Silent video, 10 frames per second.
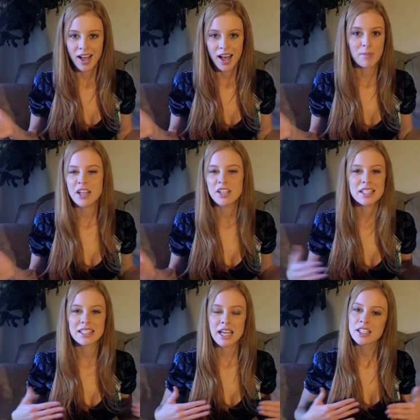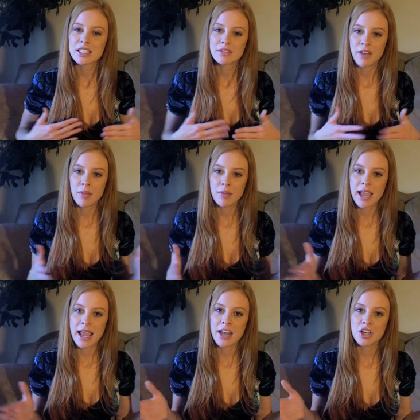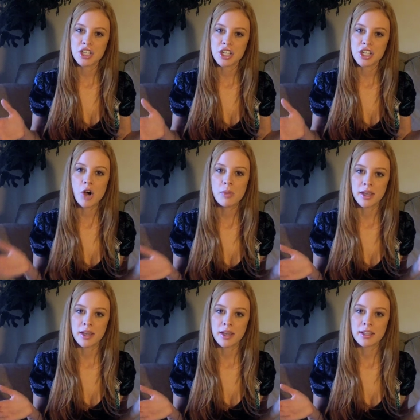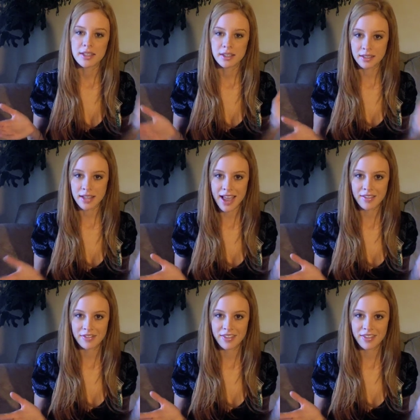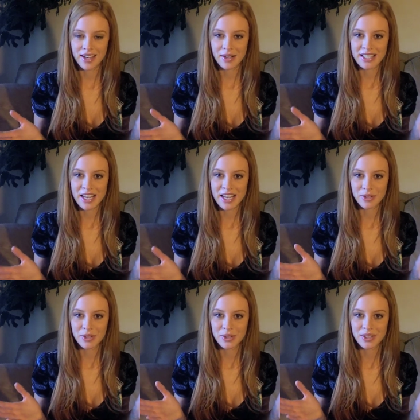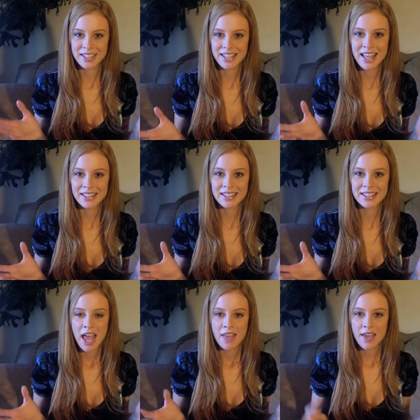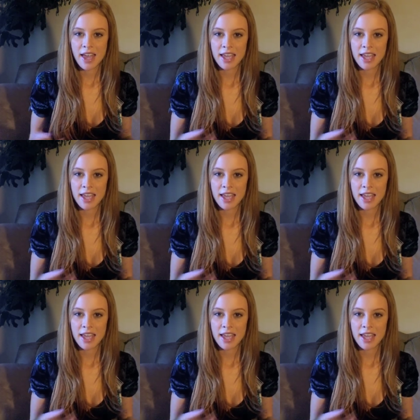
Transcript: um, I just I just felt my energy open to life and I was able to sense that